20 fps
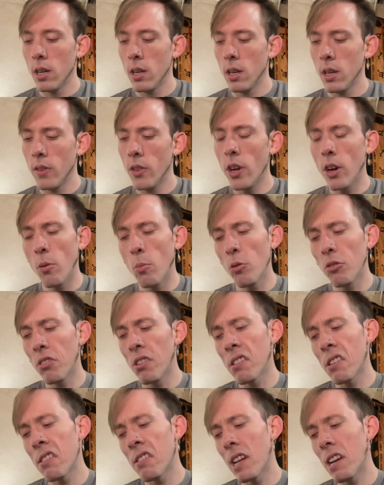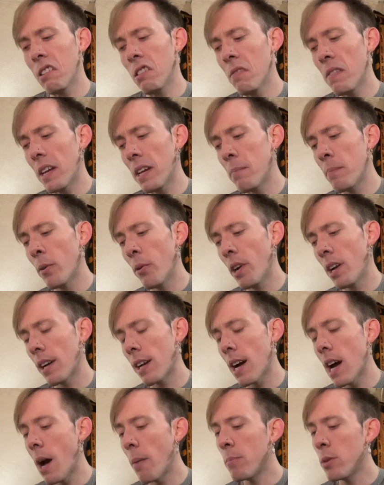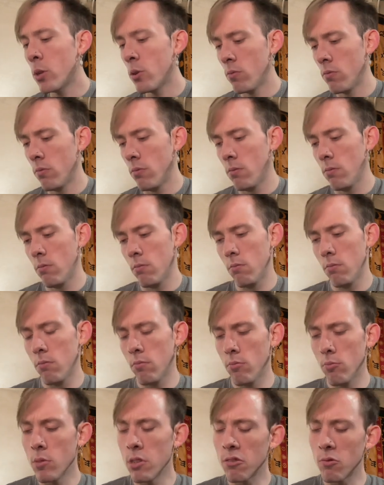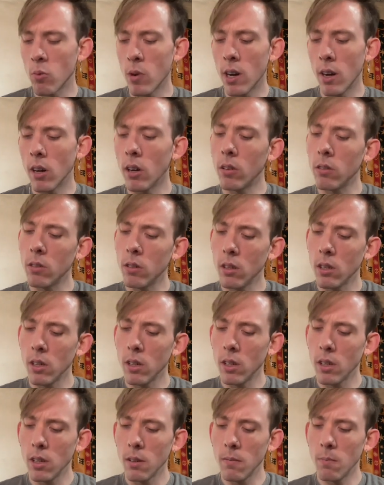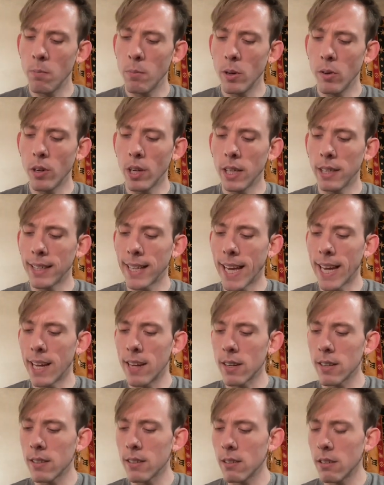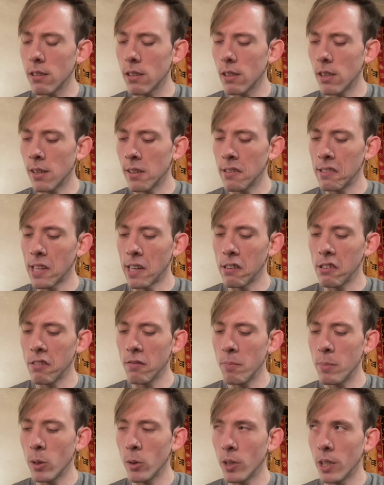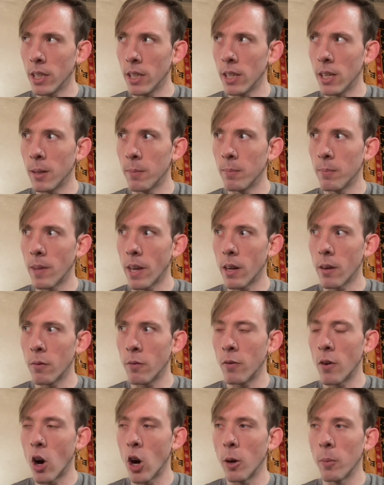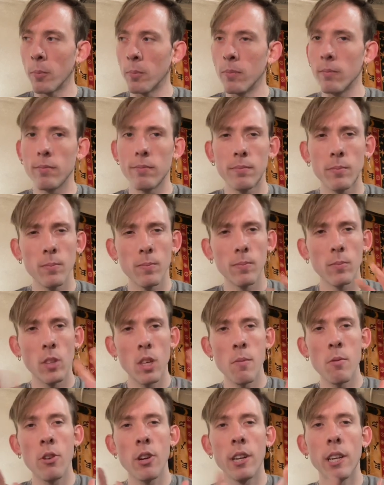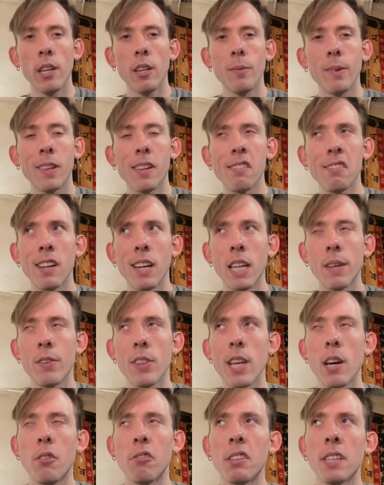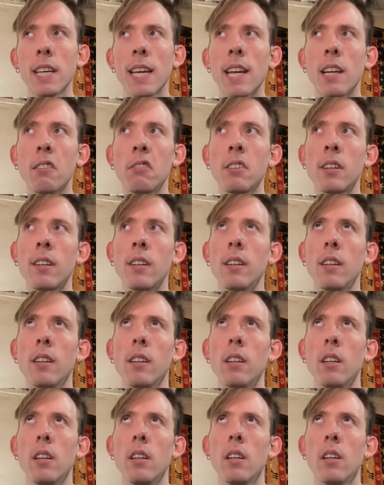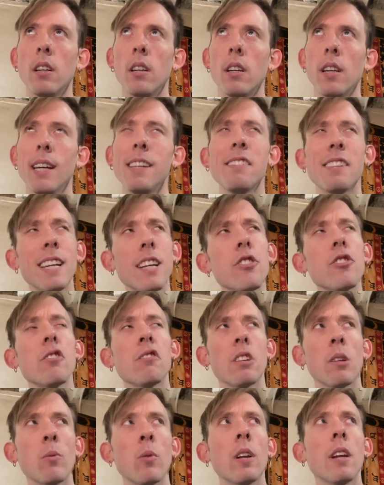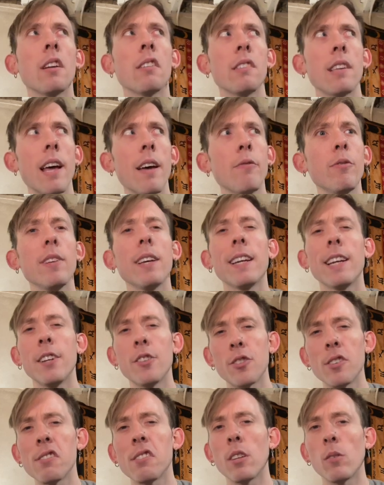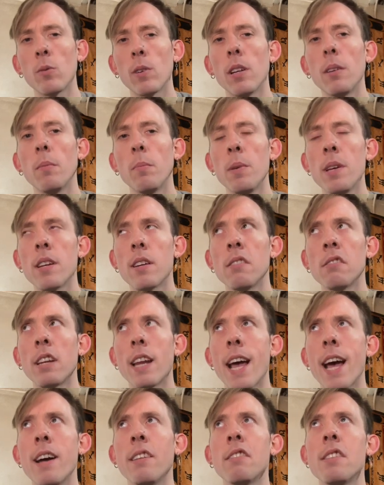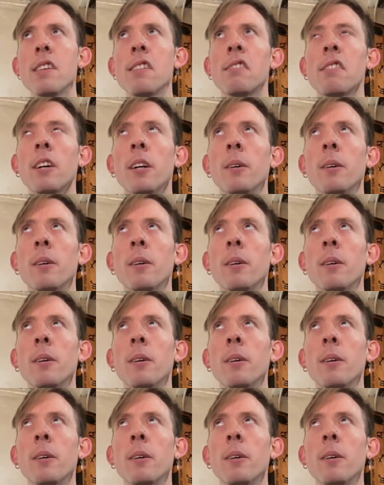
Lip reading: there almost is a sense of like building a commune as well, building like a sense of building like a farm community with the Sun 11th house in Cancer. It's an interesting one. It's definitely an interesting one because it has this